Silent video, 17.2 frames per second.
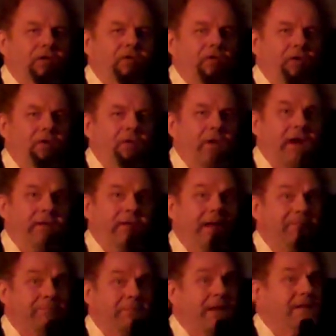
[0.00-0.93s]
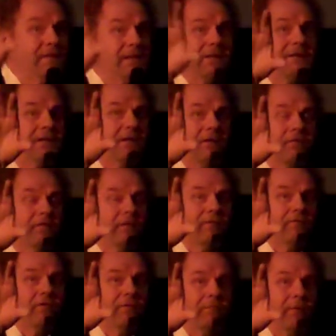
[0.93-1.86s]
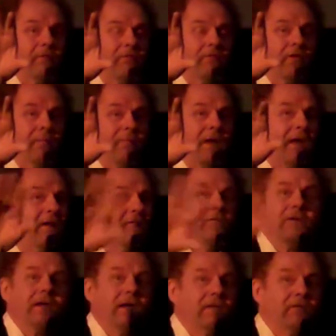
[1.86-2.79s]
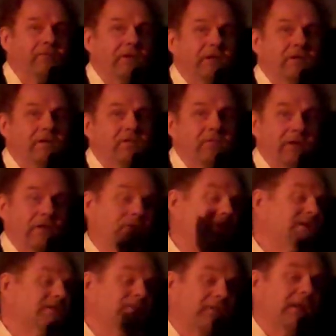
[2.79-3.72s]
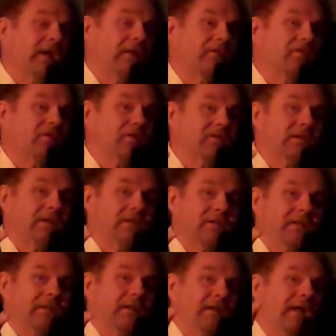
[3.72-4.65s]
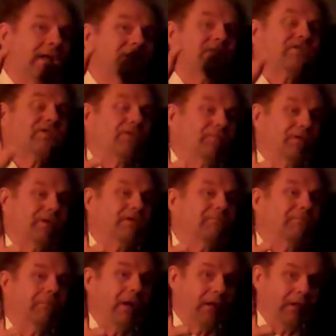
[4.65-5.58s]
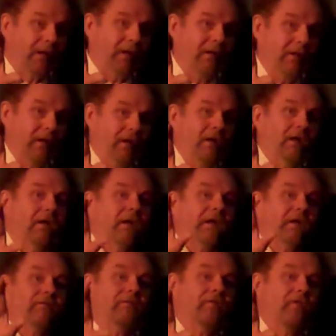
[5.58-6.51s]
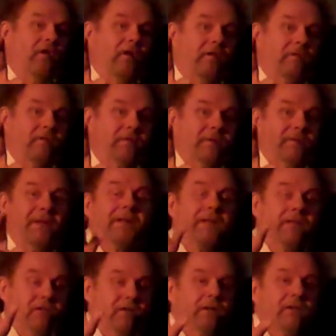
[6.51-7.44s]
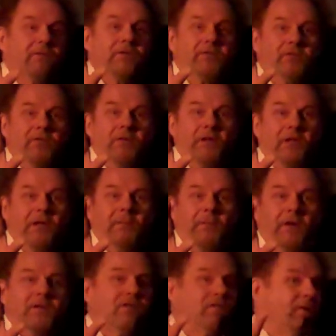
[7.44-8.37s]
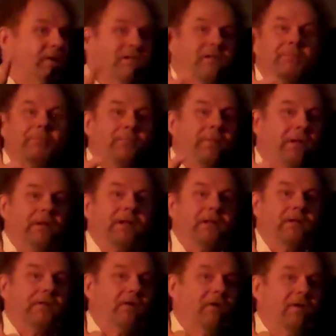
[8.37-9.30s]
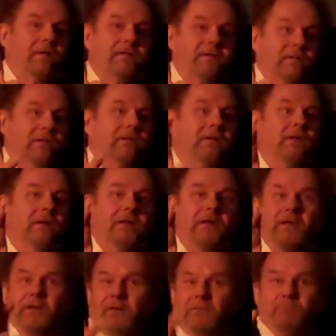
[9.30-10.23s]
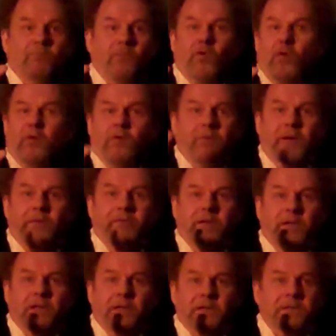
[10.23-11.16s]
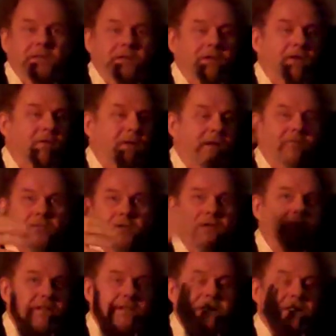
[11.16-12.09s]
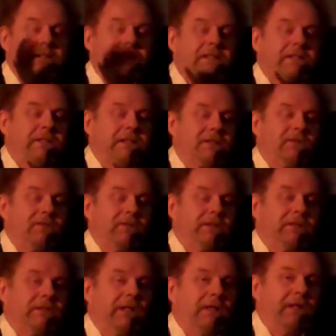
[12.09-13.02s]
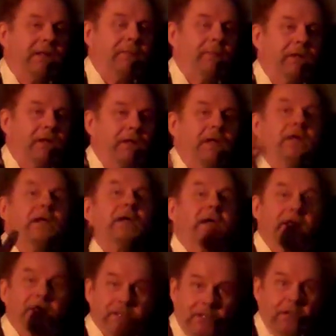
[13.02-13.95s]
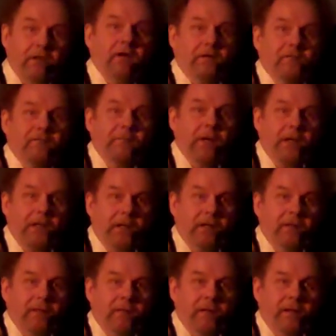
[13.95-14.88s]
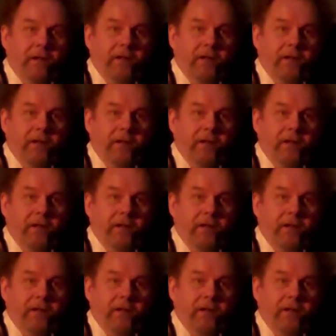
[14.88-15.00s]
So, and that makes it different from, from every other industry. And the reason for that, of course, is that it has so much money involved. And literally, we're talking about $20 billion a year more, whatever it is. You know, I read statistics all the time. It's a lot of money.